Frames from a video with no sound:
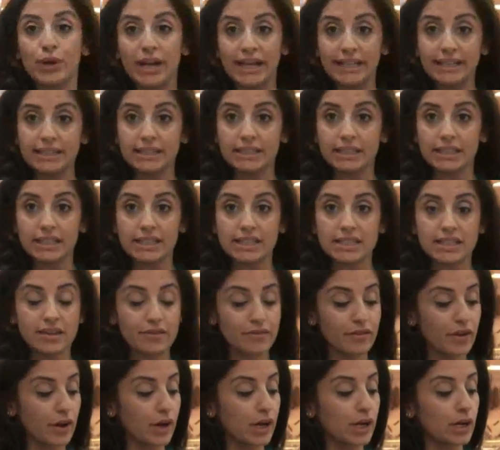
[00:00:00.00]
bread. It's
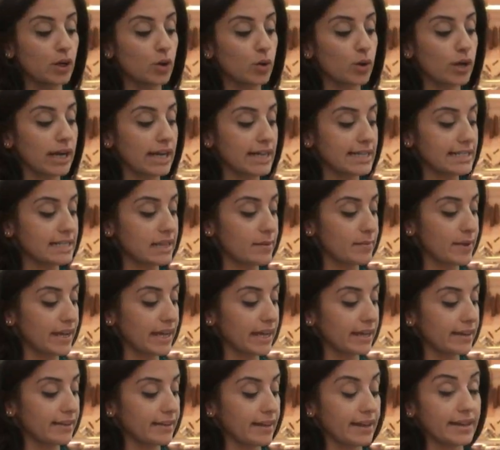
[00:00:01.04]
a very low
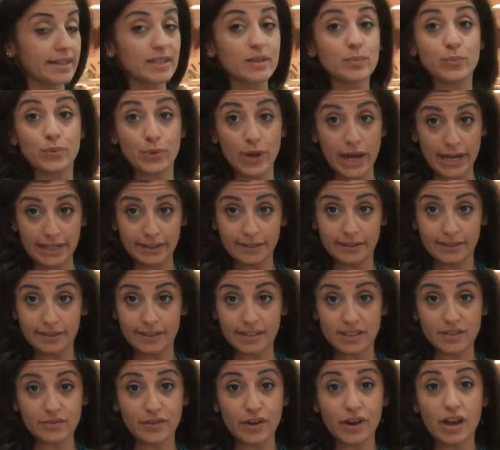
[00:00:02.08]
glycemic index bread.
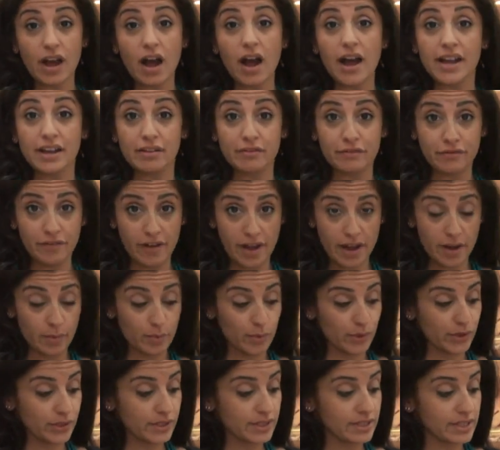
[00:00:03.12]
It's very high in
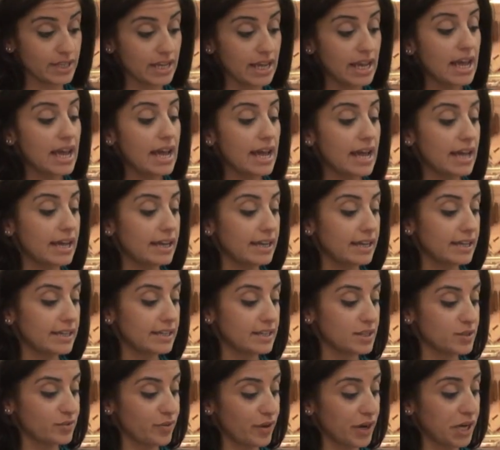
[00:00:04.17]
fibers, and
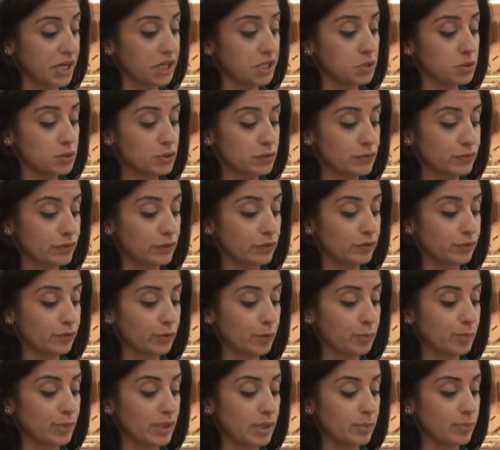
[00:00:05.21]
it's very useful
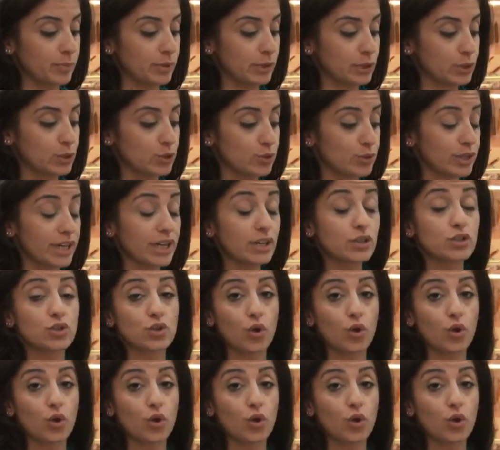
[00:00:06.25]
for people during